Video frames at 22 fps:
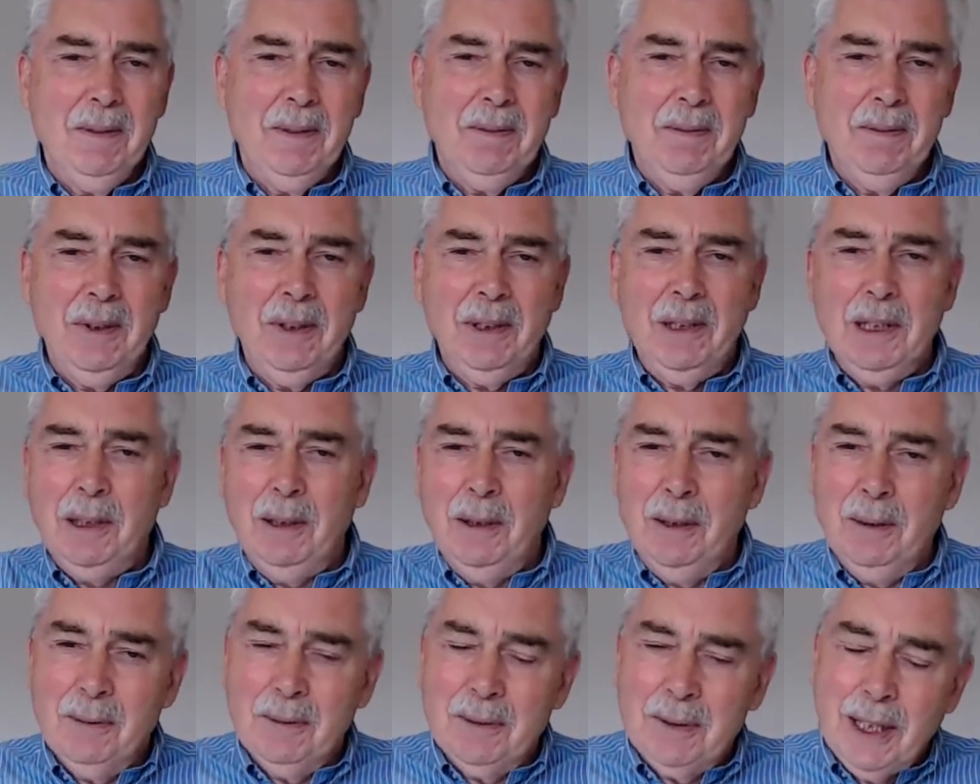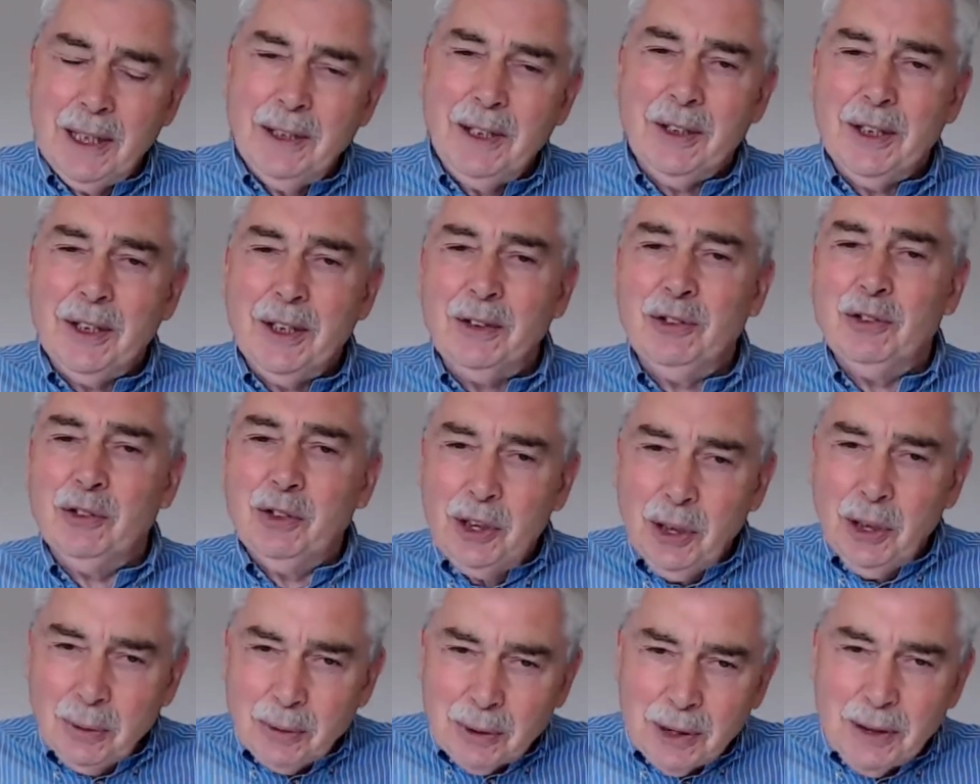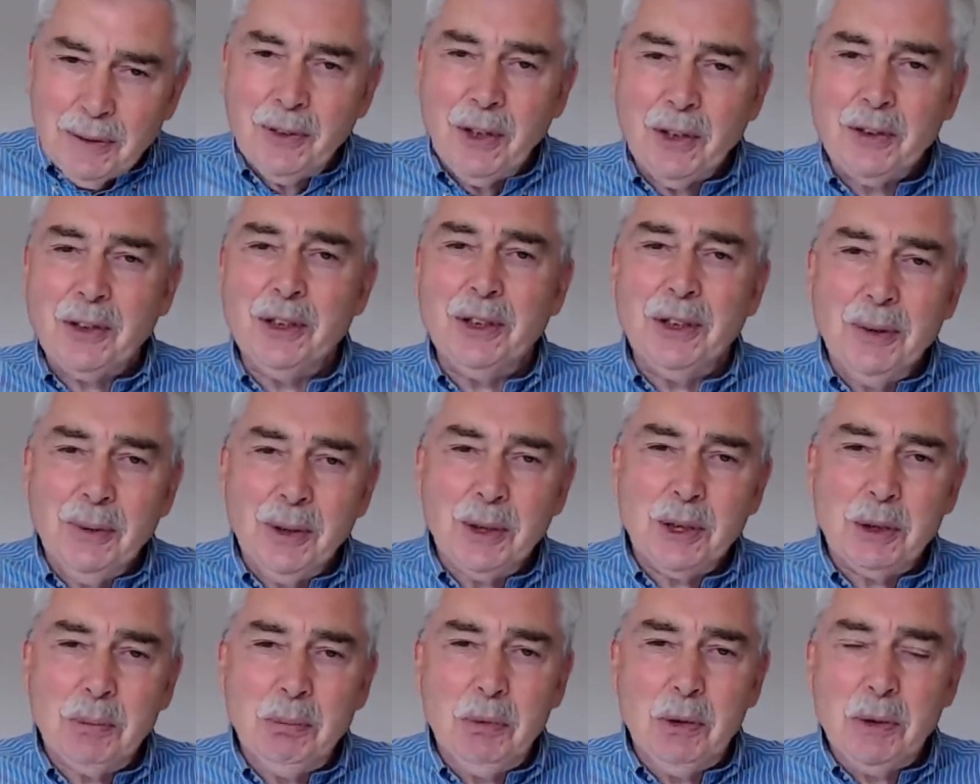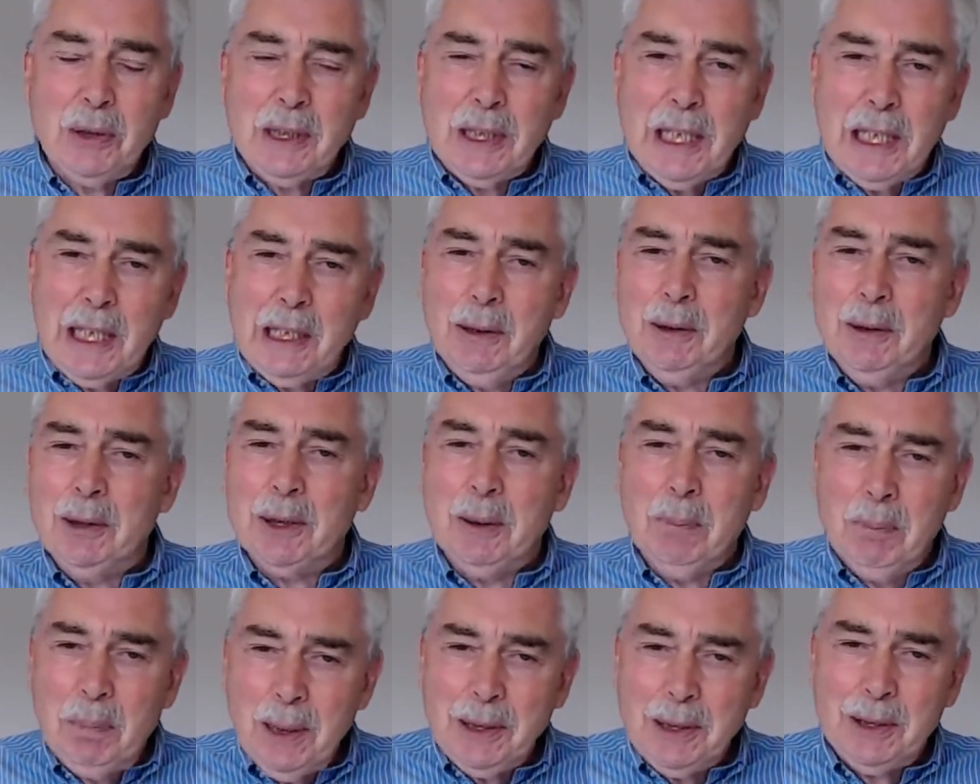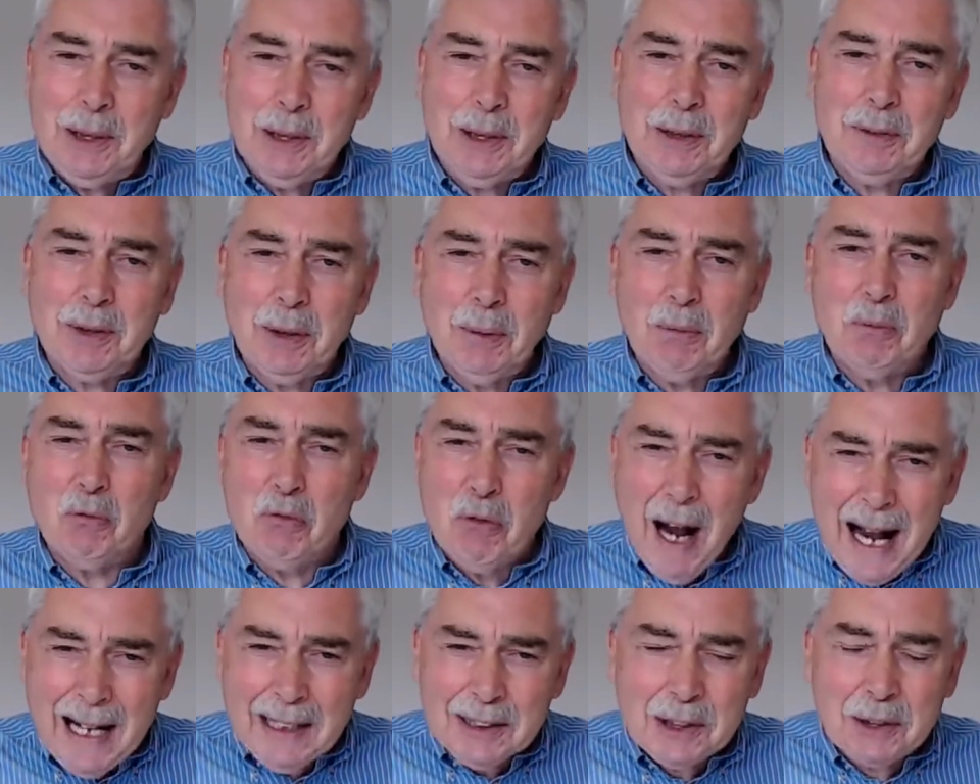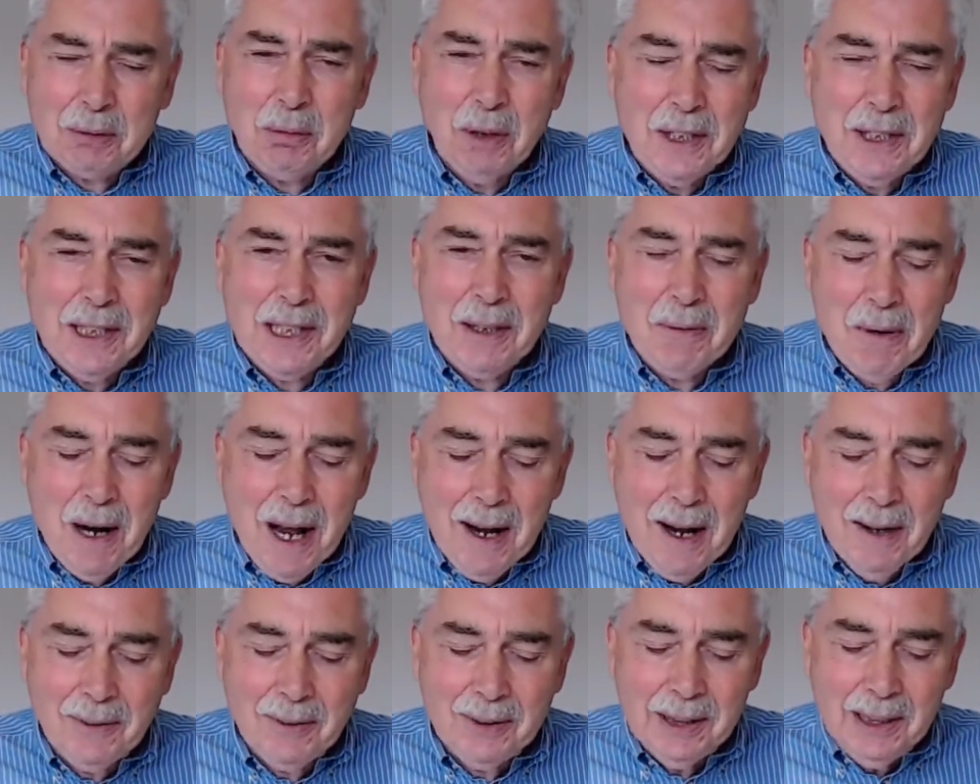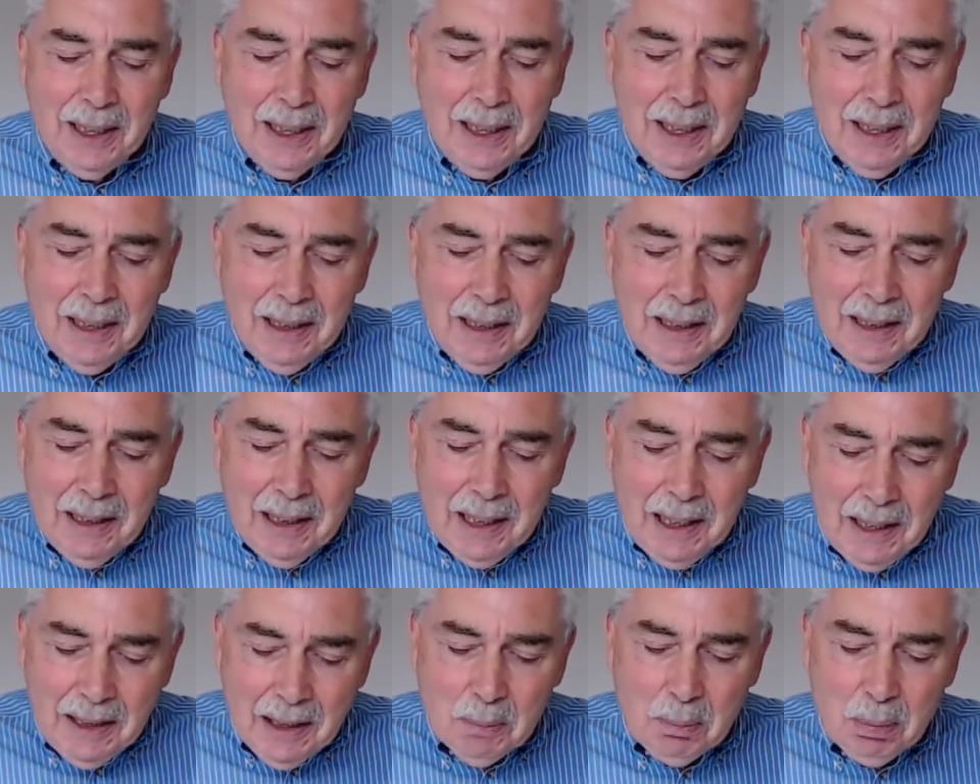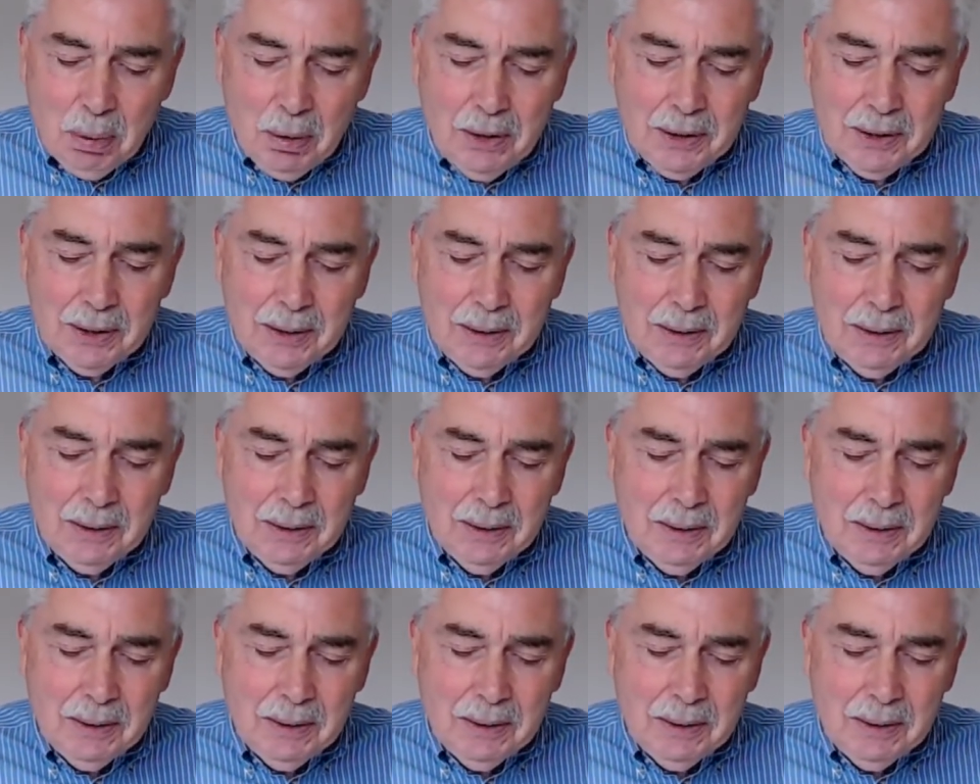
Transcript: The little thing that the children have got to do this morning includes some pictures of some rats running around in the prison.